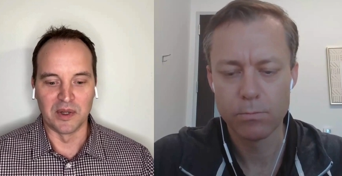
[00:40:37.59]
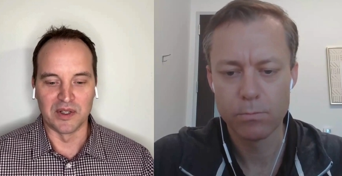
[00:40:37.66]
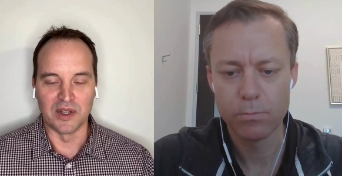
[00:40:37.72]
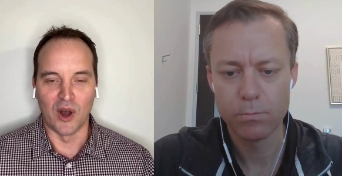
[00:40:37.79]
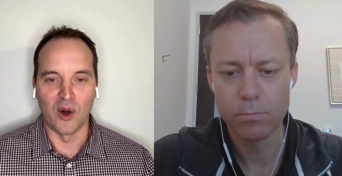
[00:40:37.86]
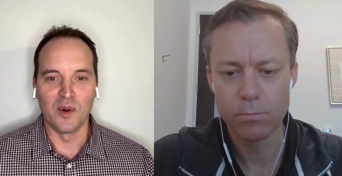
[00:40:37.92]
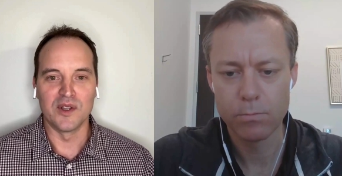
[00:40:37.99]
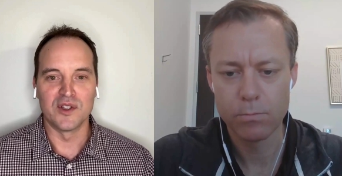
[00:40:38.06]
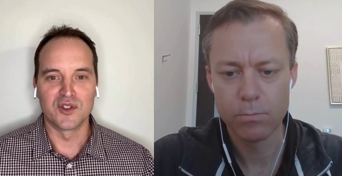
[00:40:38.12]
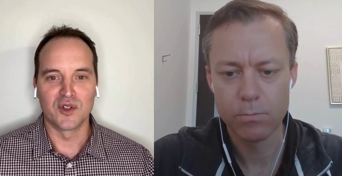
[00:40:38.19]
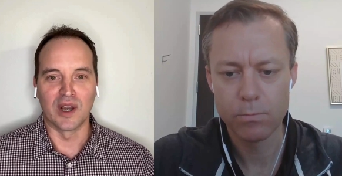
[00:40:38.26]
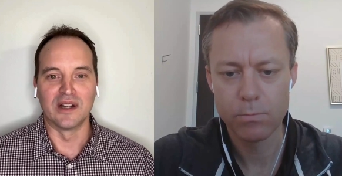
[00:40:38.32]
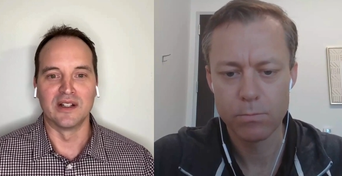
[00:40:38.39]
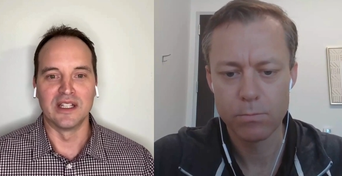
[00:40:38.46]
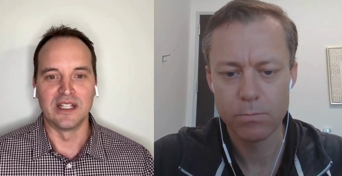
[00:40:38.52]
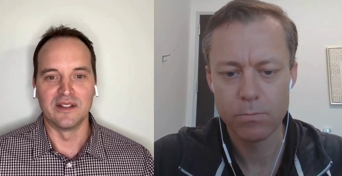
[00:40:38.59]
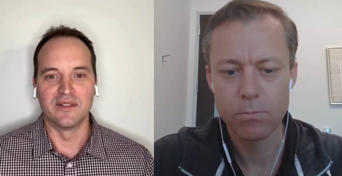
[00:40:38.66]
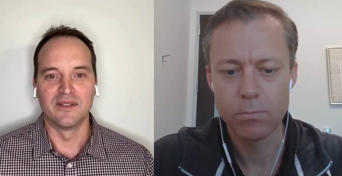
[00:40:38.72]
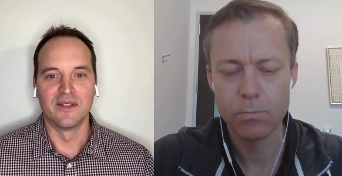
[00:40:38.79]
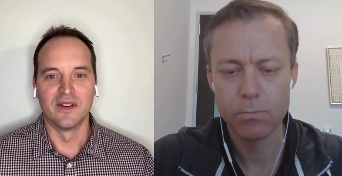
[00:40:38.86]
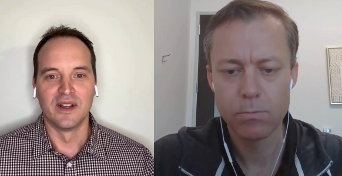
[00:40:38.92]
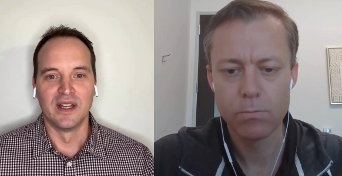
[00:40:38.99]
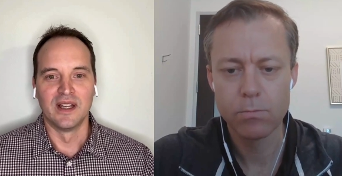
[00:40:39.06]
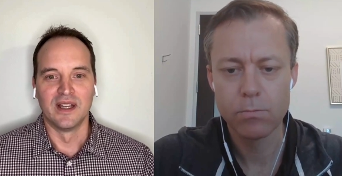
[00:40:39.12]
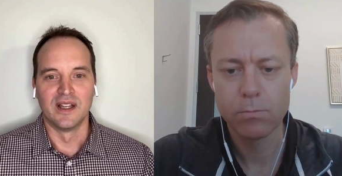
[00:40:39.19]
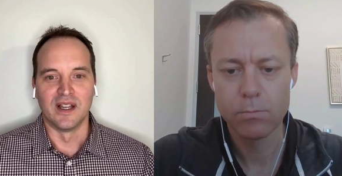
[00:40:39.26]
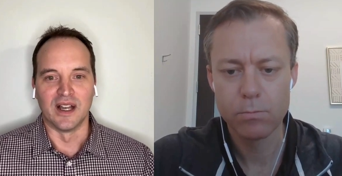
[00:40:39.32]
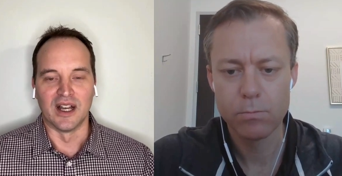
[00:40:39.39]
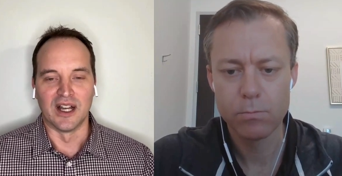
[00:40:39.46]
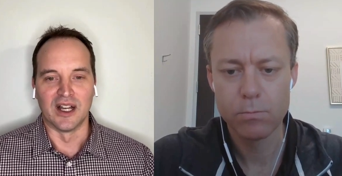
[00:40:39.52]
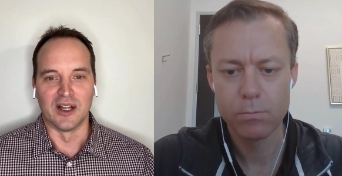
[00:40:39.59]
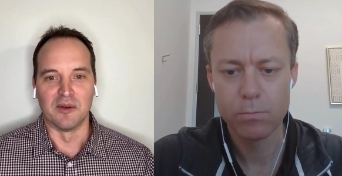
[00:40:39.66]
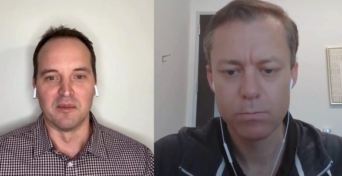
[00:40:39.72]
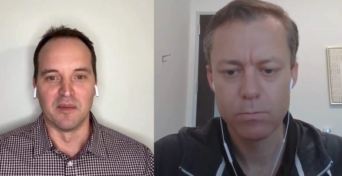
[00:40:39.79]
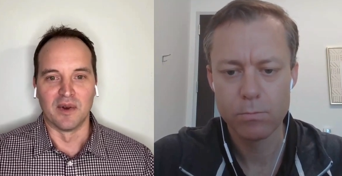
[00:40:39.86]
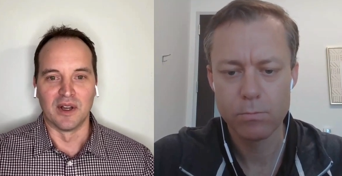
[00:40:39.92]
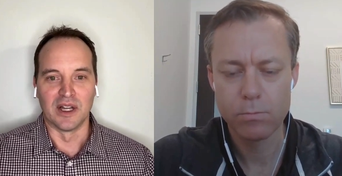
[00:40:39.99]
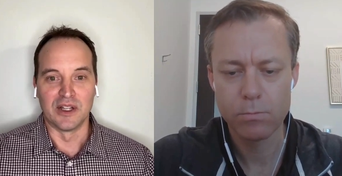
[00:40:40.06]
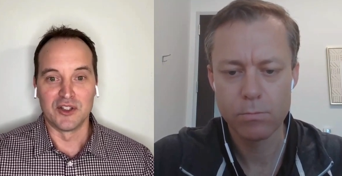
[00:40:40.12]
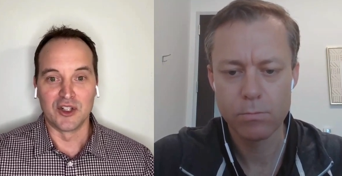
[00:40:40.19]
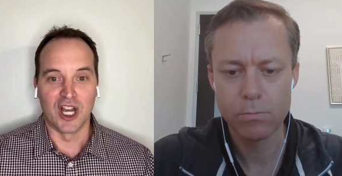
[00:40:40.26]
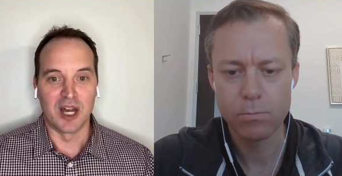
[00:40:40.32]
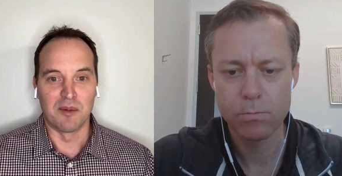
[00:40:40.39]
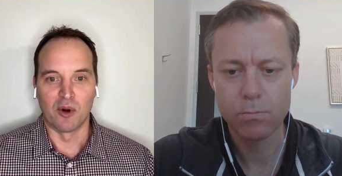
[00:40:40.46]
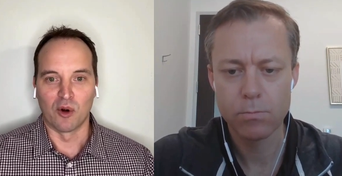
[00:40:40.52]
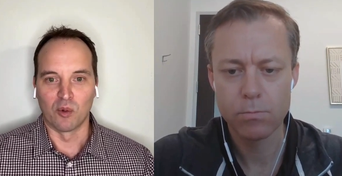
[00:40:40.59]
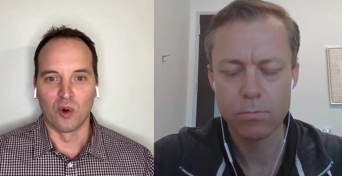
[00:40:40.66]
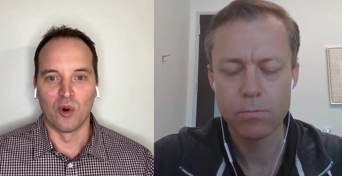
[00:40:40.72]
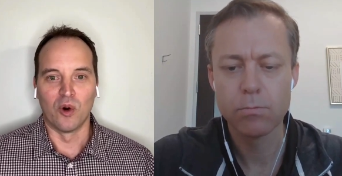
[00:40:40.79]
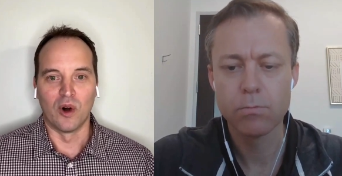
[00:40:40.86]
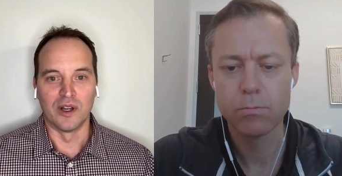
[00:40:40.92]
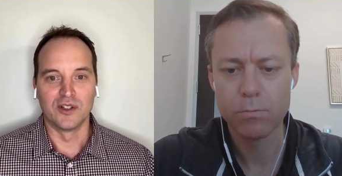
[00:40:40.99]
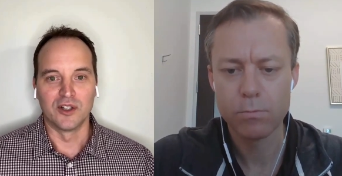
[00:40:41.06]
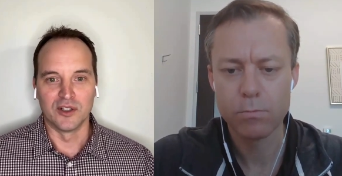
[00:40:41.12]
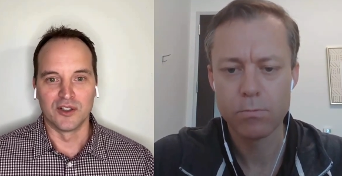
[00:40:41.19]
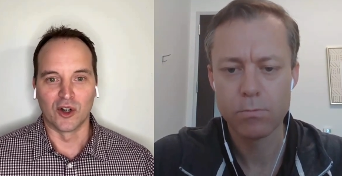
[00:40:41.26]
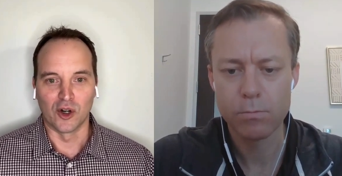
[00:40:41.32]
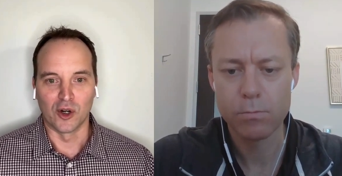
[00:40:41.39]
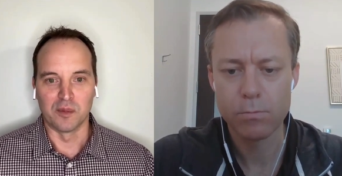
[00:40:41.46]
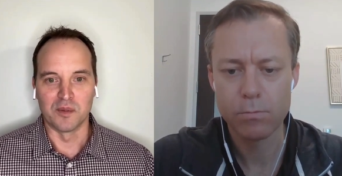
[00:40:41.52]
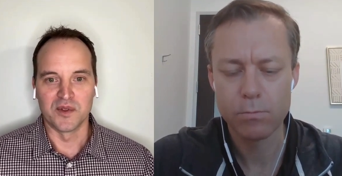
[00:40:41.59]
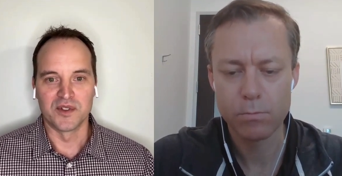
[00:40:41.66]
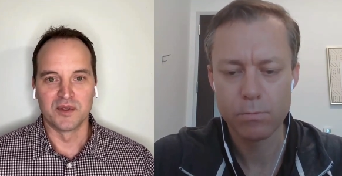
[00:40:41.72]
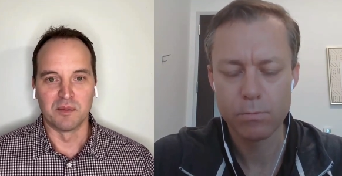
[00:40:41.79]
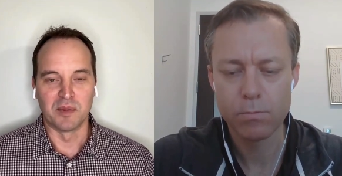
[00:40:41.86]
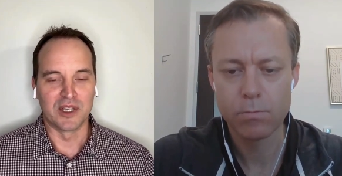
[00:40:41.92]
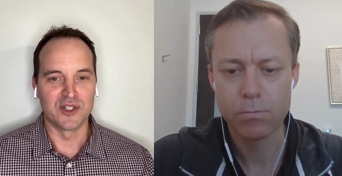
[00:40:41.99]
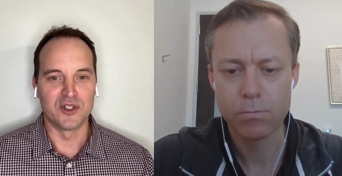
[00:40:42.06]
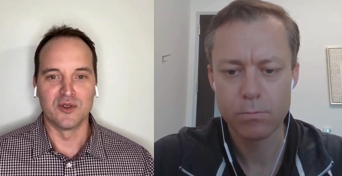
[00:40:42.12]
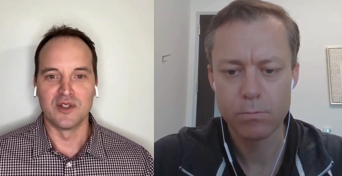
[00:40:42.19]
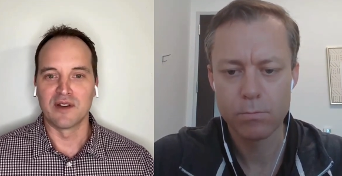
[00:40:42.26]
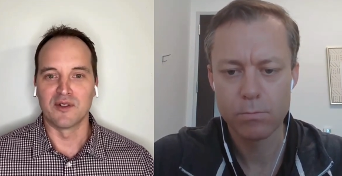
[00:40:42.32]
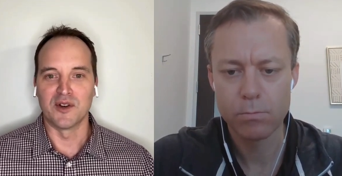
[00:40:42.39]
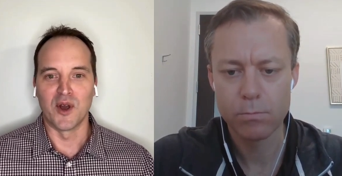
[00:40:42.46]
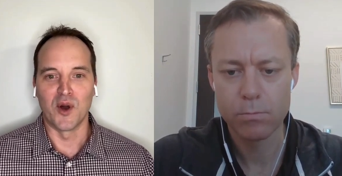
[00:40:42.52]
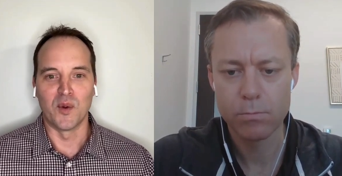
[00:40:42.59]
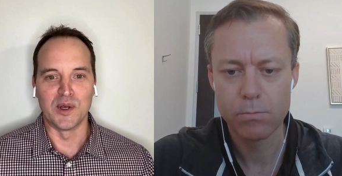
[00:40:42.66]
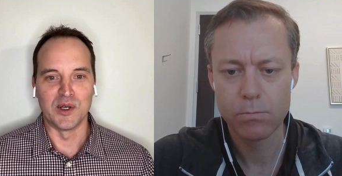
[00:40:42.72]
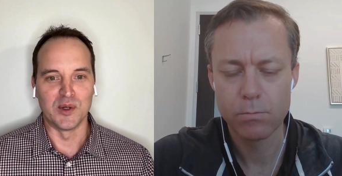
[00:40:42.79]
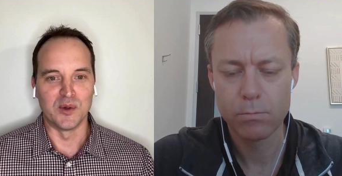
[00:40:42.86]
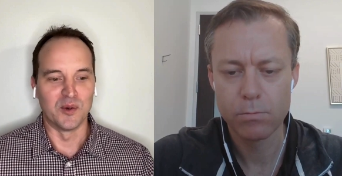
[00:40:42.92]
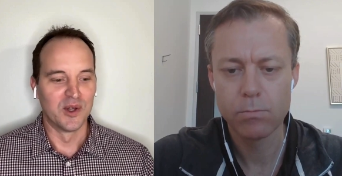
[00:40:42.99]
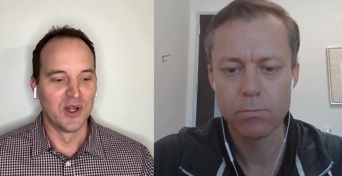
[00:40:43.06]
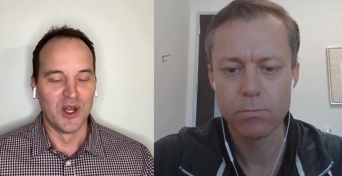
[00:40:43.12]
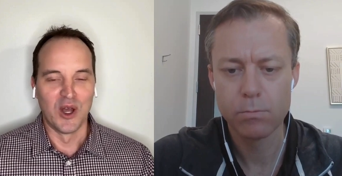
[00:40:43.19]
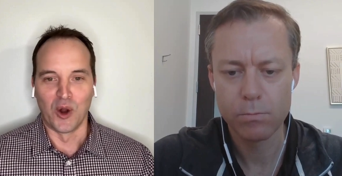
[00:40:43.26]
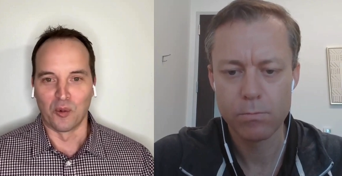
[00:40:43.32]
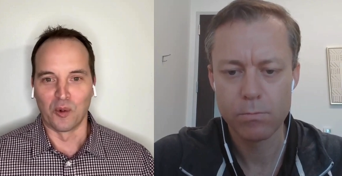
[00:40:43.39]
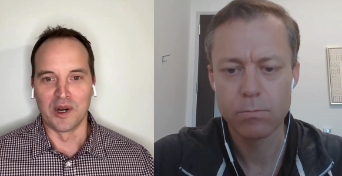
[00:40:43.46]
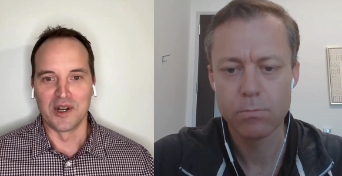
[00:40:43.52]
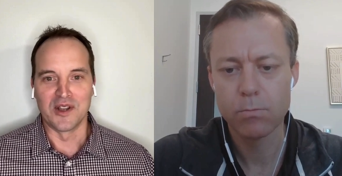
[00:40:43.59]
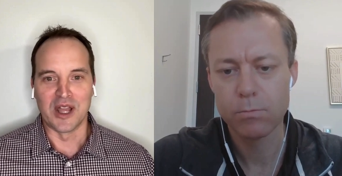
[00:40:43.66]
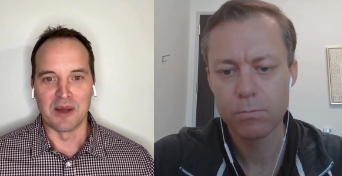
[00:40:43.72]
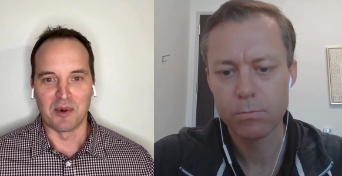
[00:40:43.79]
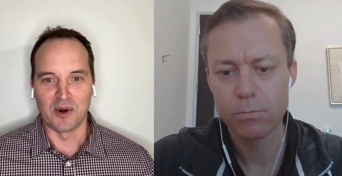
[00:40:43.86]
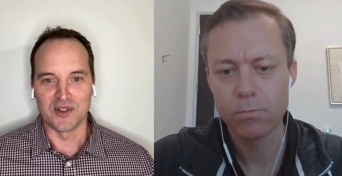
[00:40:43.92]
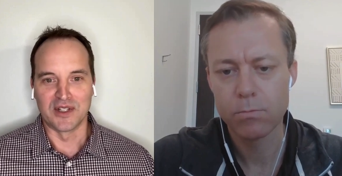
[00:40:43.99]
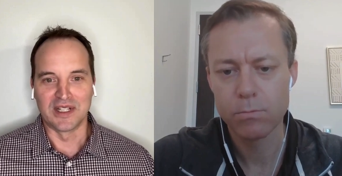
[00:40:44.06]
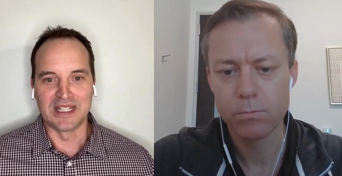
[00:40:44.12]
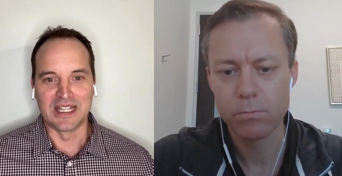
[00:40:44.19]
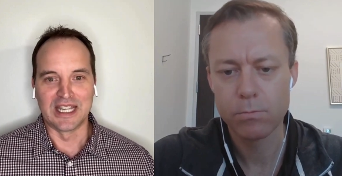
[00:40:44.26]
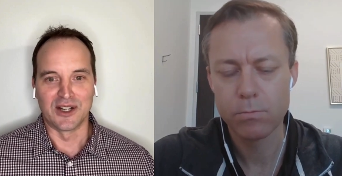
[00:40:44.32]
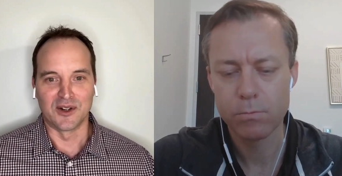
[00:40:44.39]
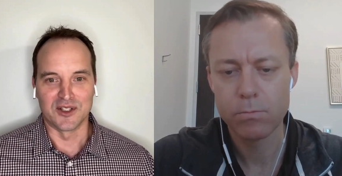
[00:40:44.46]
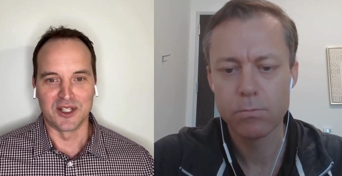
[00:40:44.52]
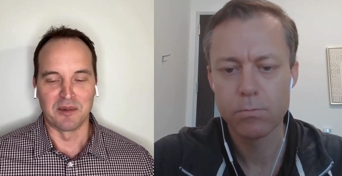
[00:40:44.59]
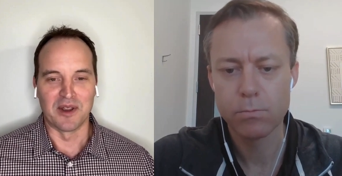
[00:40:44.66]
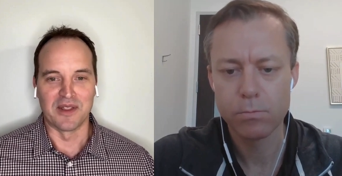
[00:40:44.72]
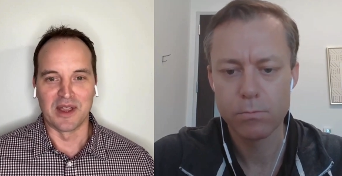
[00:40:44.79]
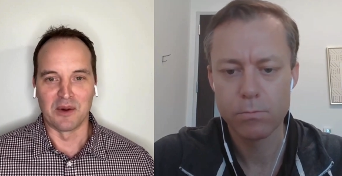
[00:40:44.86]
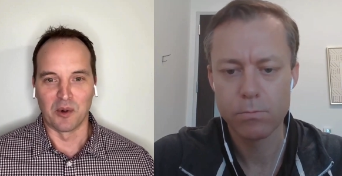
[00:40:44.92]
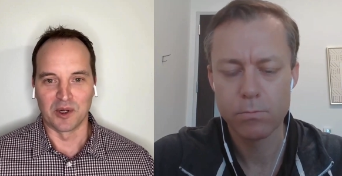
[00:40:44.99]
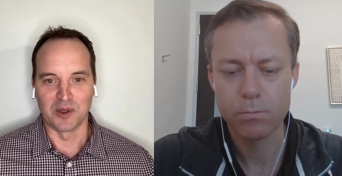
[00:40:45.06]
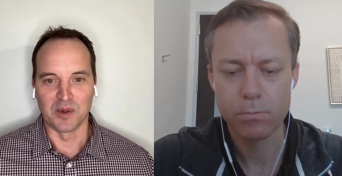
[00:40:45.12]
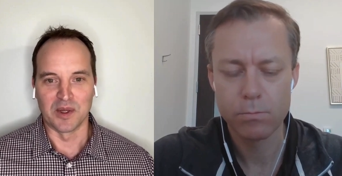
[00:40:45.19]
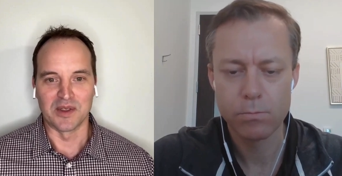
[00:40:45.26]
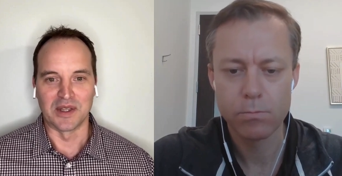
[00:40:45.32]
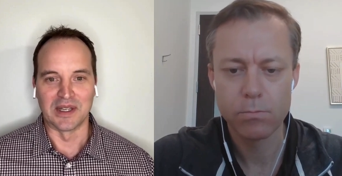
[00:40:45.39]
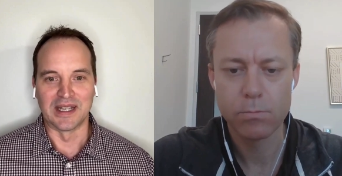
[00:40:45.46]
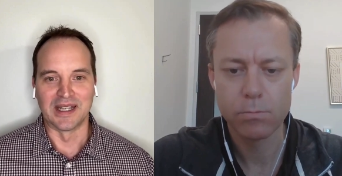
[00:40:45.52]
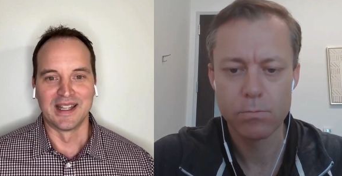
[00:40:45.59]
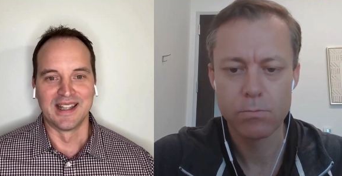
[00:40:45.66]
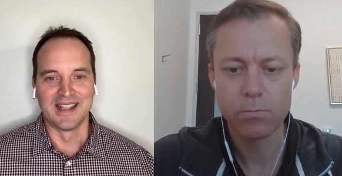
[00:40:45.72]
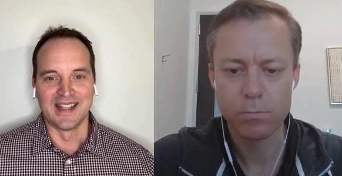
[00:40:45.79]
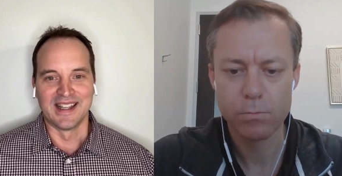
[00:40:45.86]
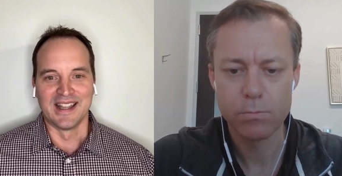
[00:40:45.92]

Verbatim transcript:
Speaker 1: But always try and leave um, a job or role on good terms because you never know when you run into that person again or somebody they worked with and